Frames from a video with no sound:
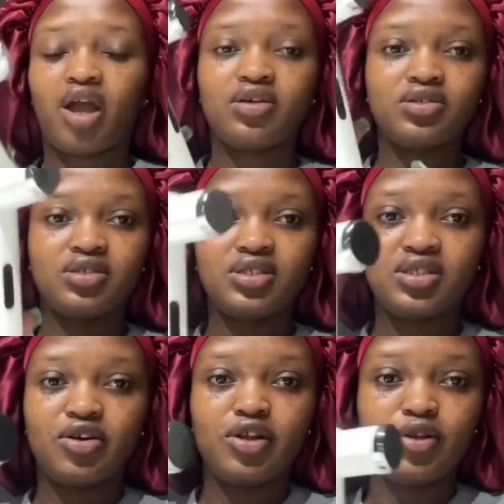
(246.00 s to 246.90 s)
So this is
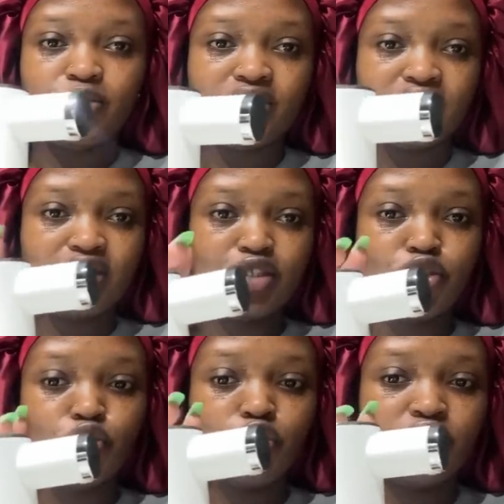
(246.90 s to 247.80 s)
how it looks. It's
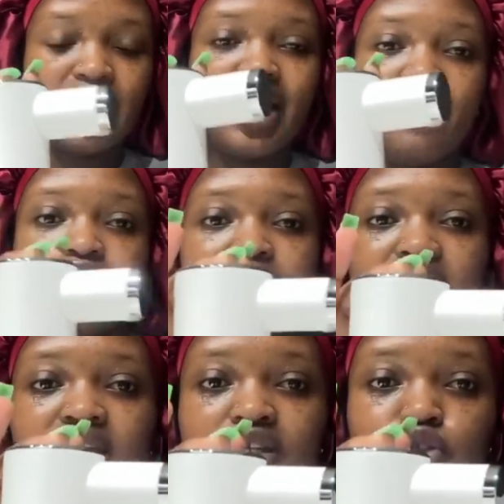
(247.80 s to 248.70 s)
so cute. I love the fact
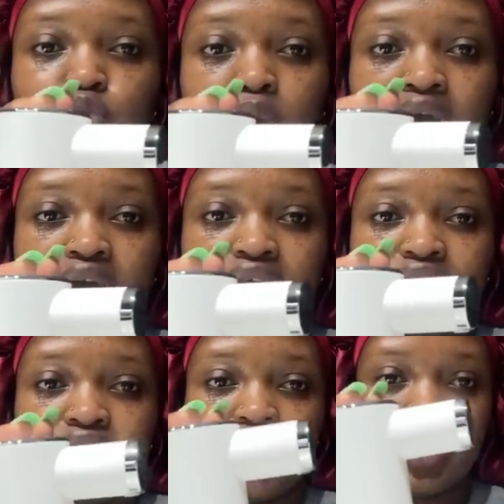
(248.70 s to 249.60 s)
that it's white.
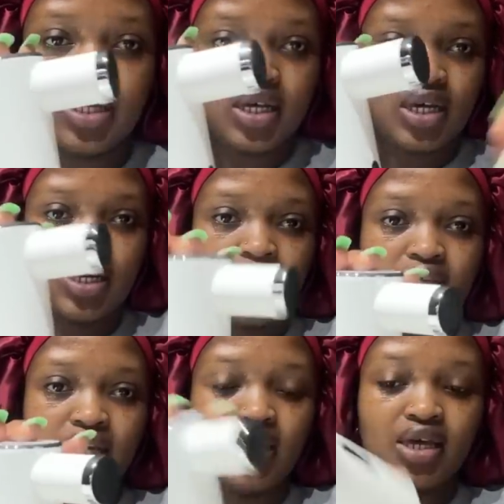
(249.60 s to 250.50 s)

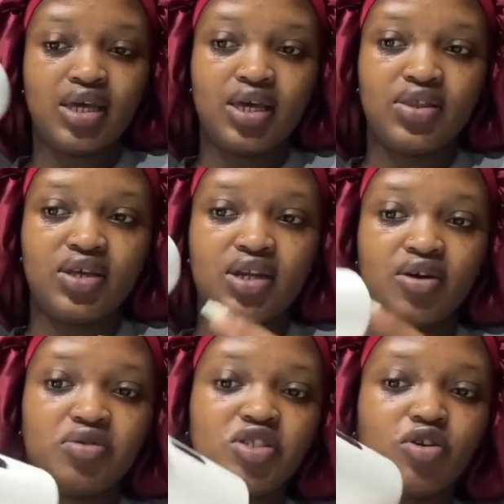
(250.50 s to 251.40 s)
And then
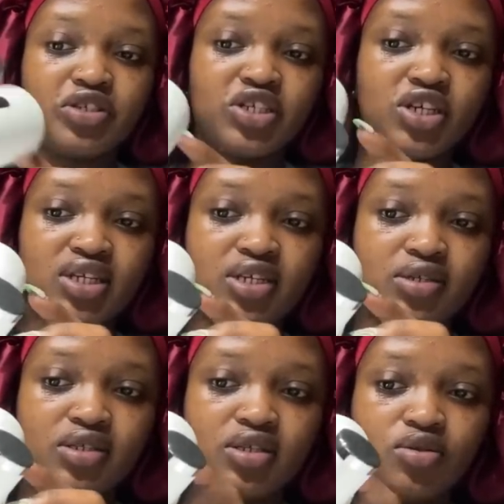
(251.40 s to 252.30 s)
now, nitaonyesha
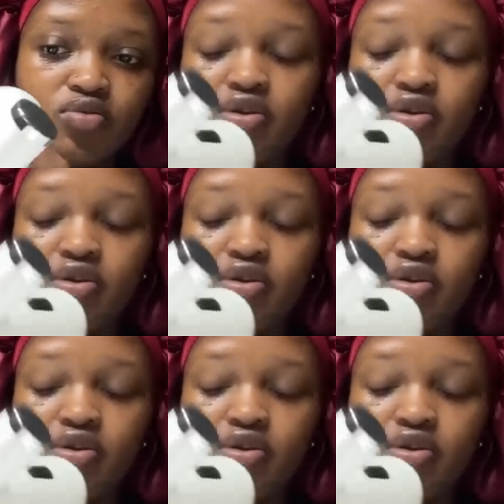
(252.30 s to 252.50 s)
nikinunua